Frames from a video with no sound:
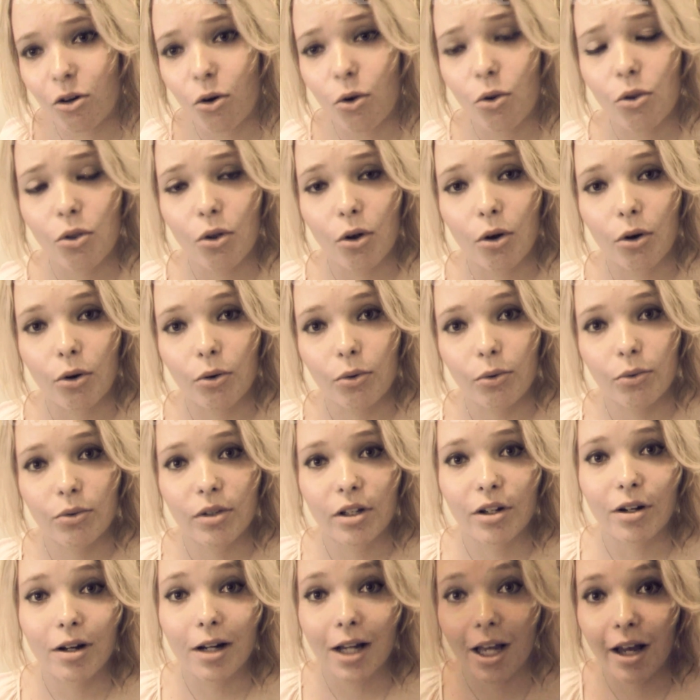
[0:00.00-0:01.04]
although
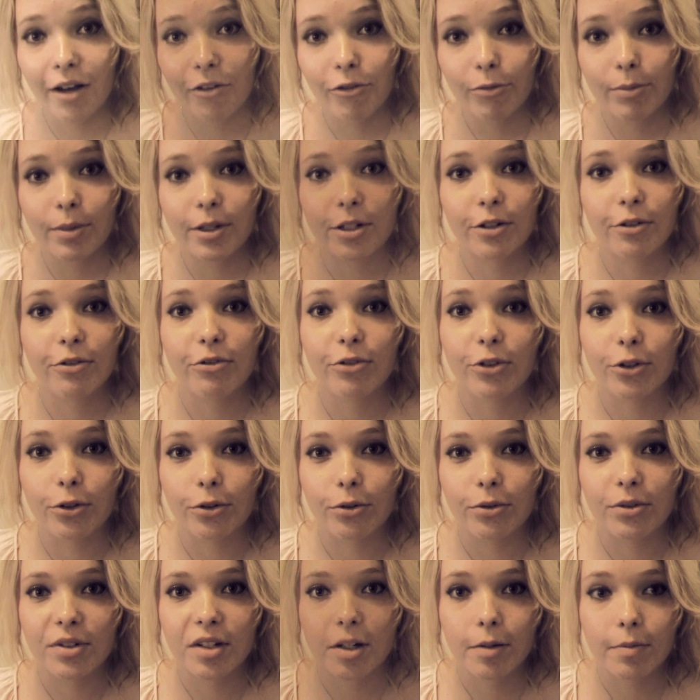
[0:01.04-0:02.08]
there have been a
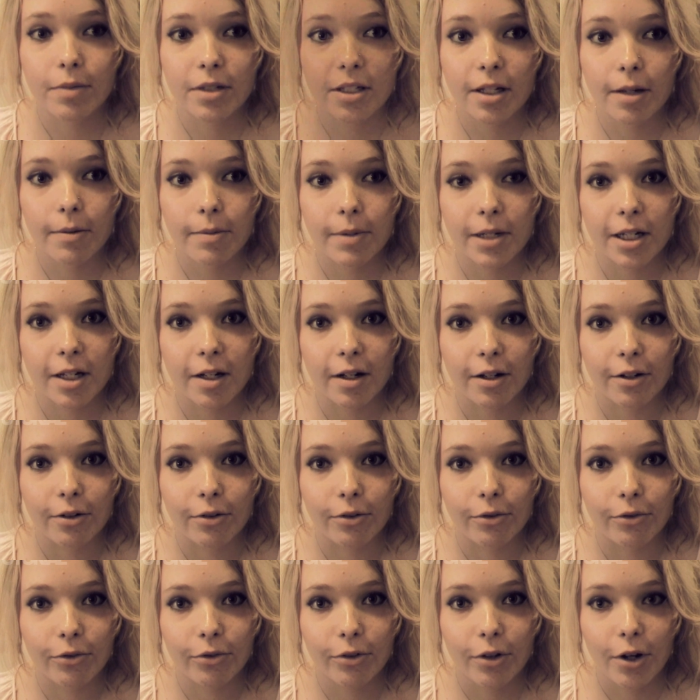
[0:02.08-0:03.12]
few dubstepy
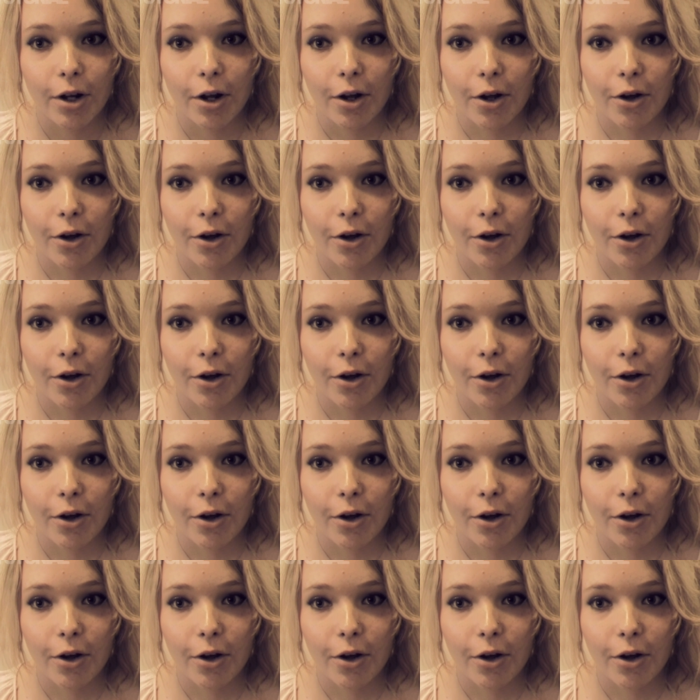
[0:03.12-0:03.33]
kind of